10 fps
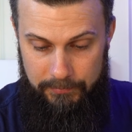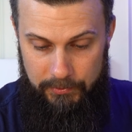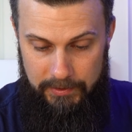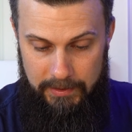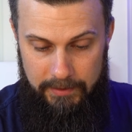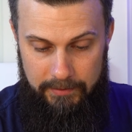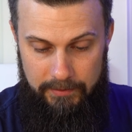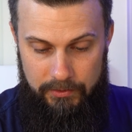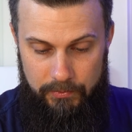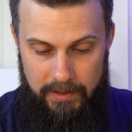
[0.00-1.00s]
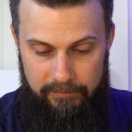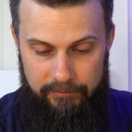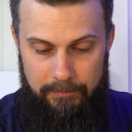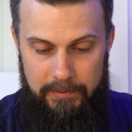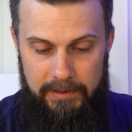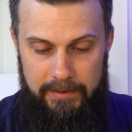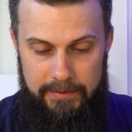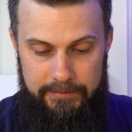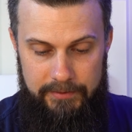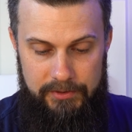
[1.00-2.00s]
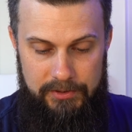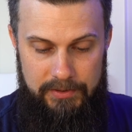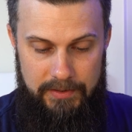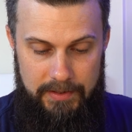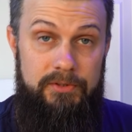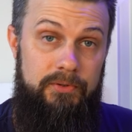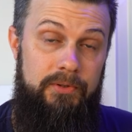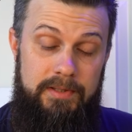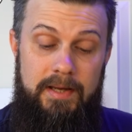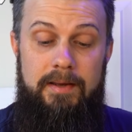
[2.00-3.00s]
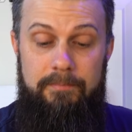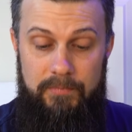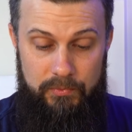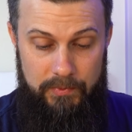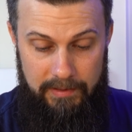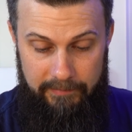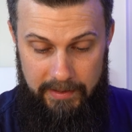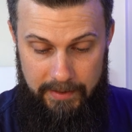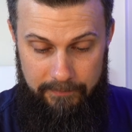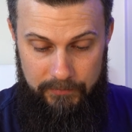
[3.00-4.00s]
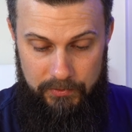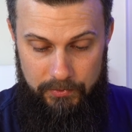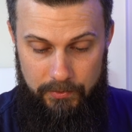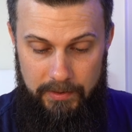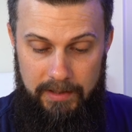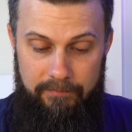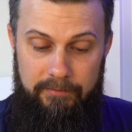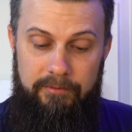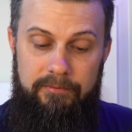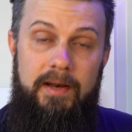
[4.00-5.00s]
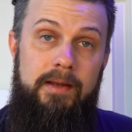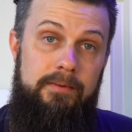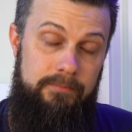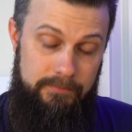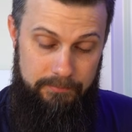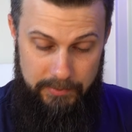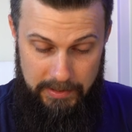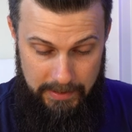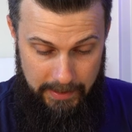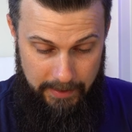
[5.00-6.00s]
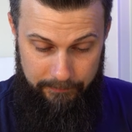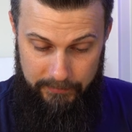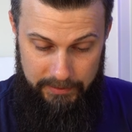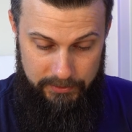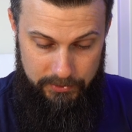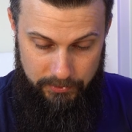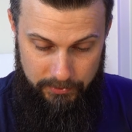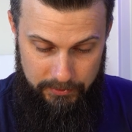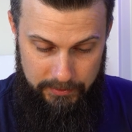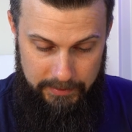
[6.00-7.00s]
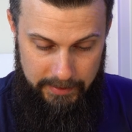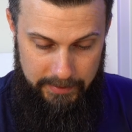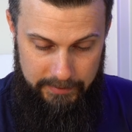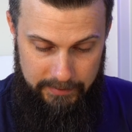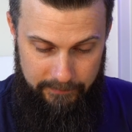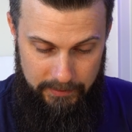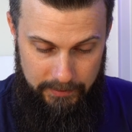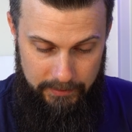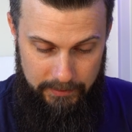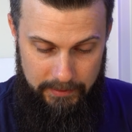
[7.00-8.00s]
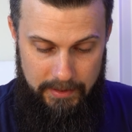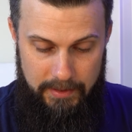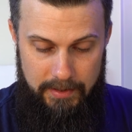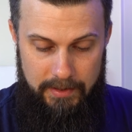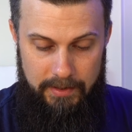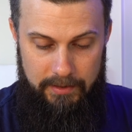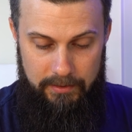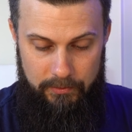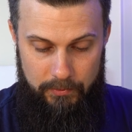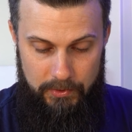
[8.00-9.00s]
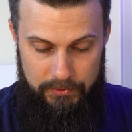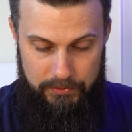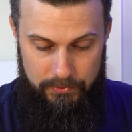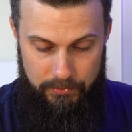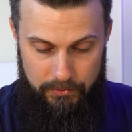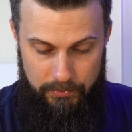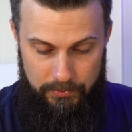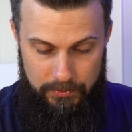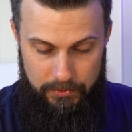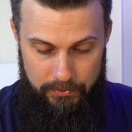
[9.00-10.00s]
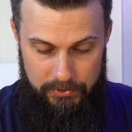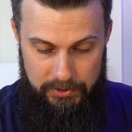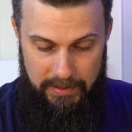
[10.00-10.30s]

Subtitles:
put in 12 milliliters. Start time 12 a.m. to 11:59 p.m. That's good. Day interval, I want to dose